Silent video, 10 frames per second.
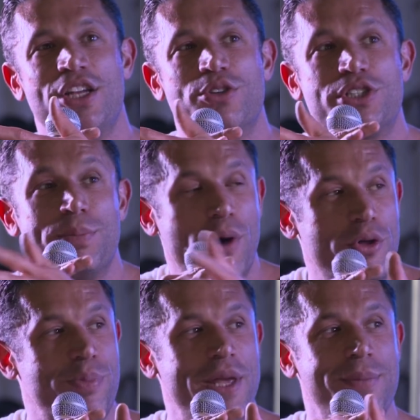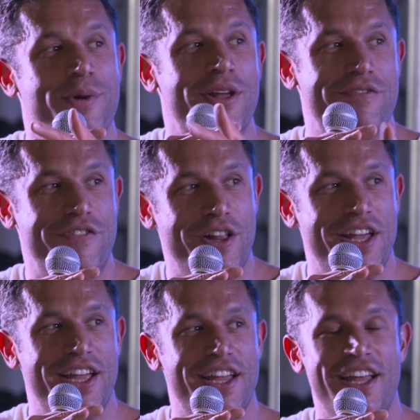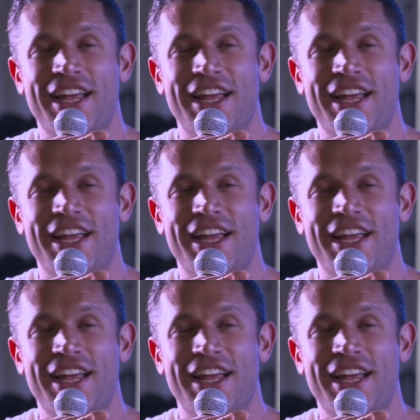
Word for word: you know, to both people and fully.